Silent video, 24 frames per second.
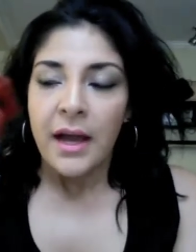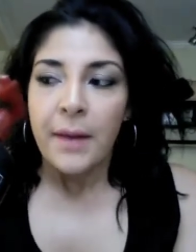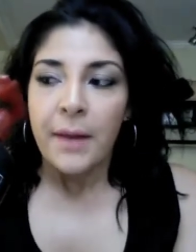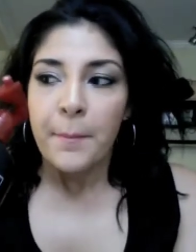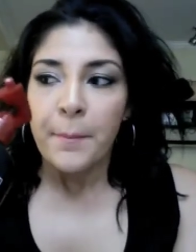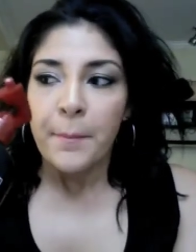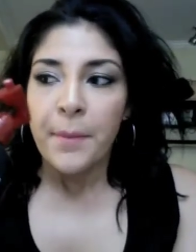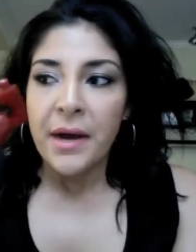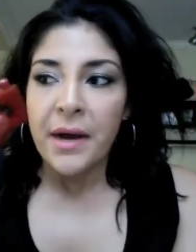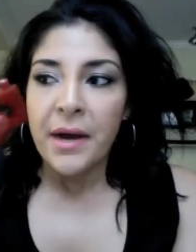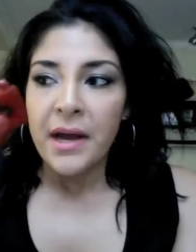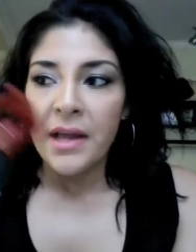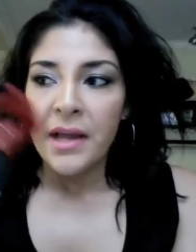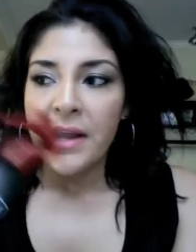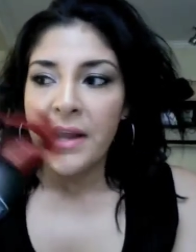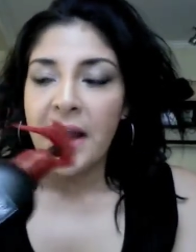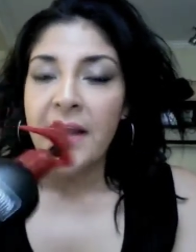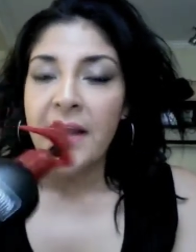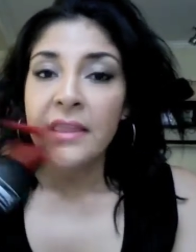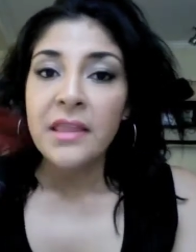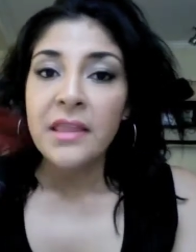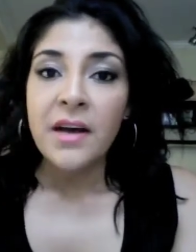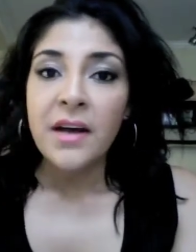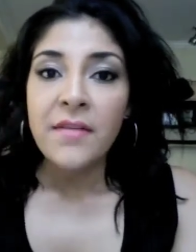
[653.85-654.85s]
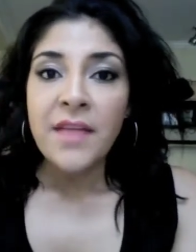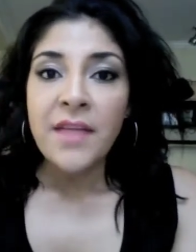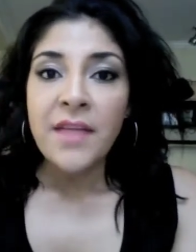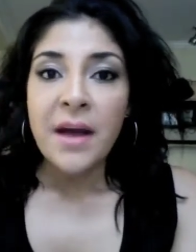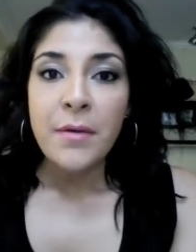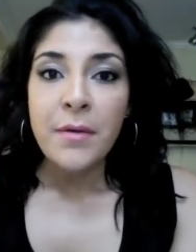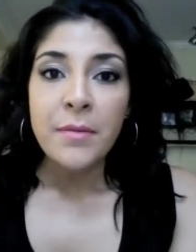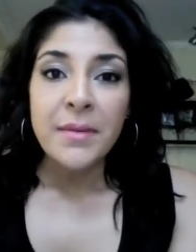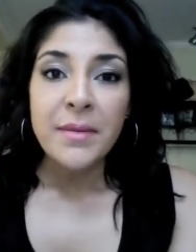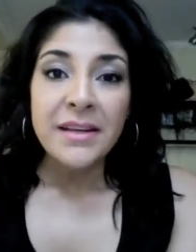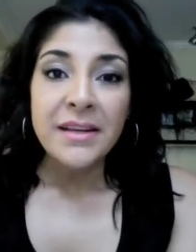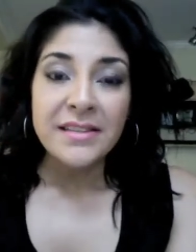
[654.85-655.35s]
But I love that
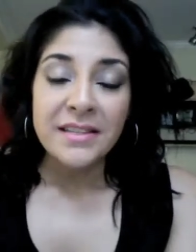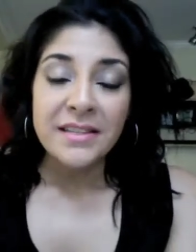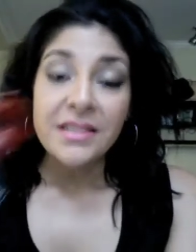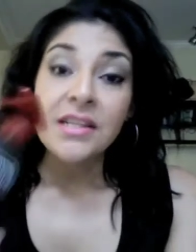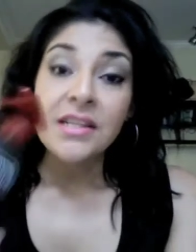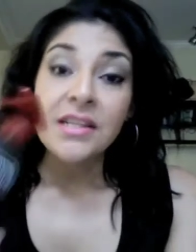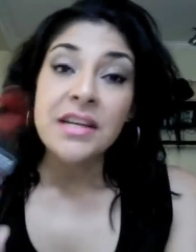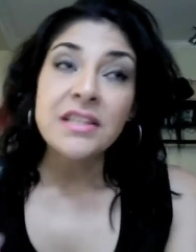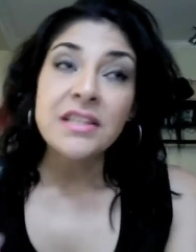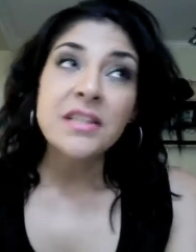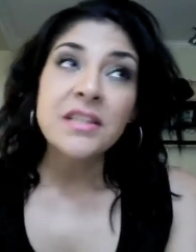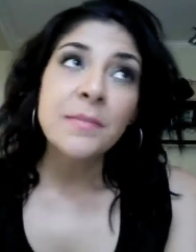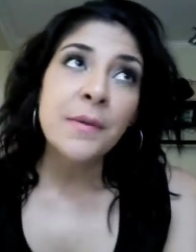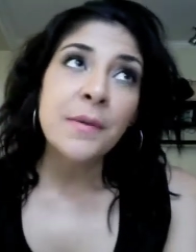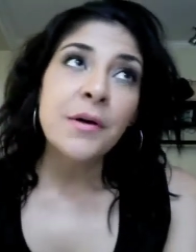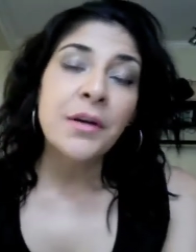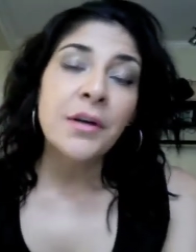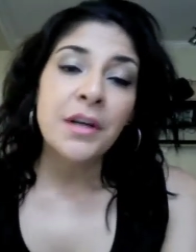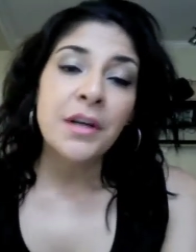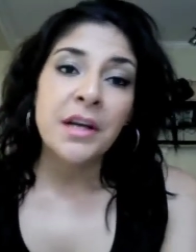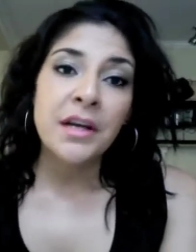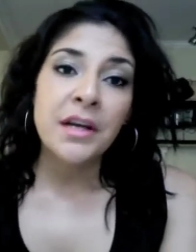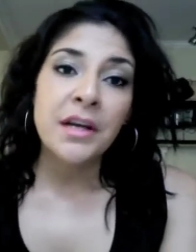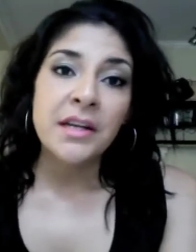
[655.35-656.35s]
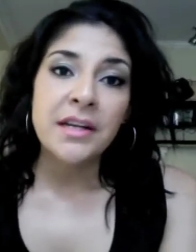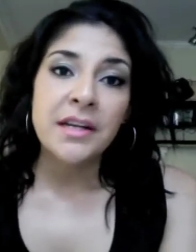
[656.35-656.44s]
one because it does smell good.